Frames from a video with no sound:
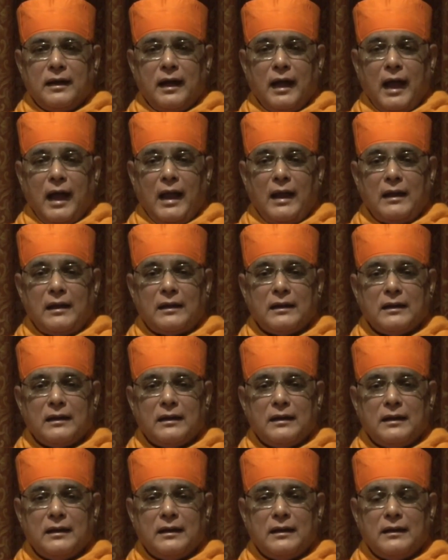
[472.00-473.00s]
and
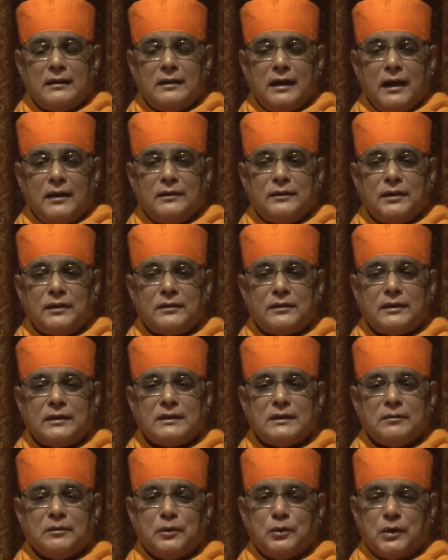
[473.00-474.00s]
the
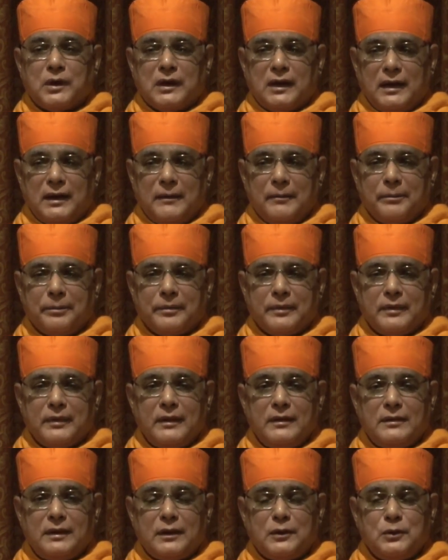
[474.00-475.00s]
existence of dukkha.
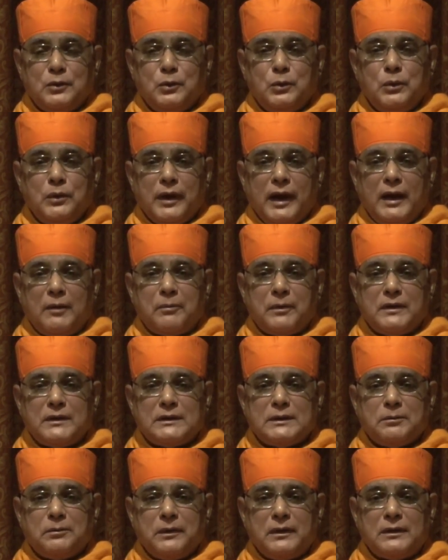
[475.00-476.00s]
These are 2 great
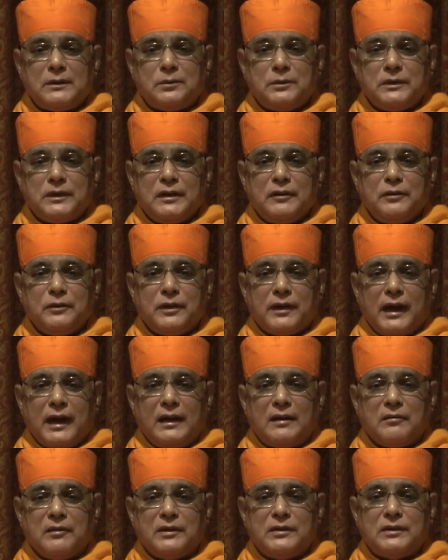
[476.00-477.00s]
principles which give the
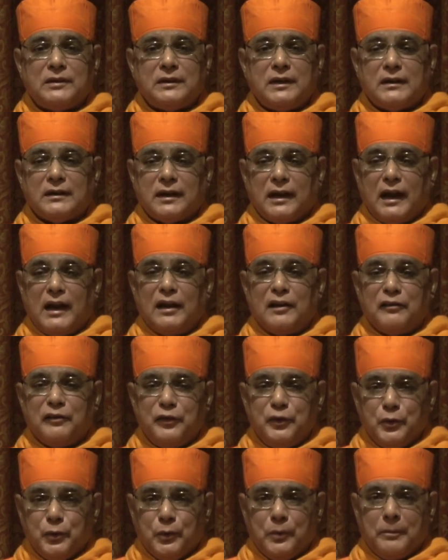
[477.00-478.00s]
right vision or the right
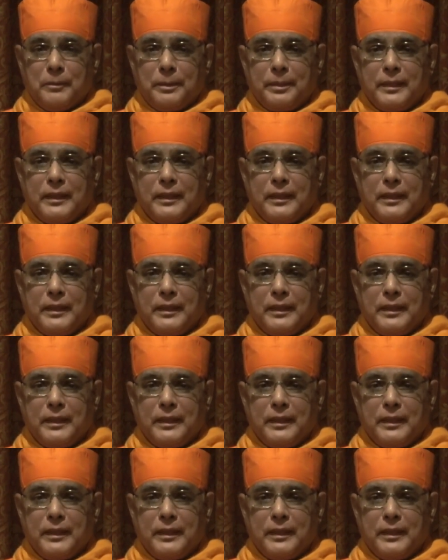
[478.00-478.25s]
view,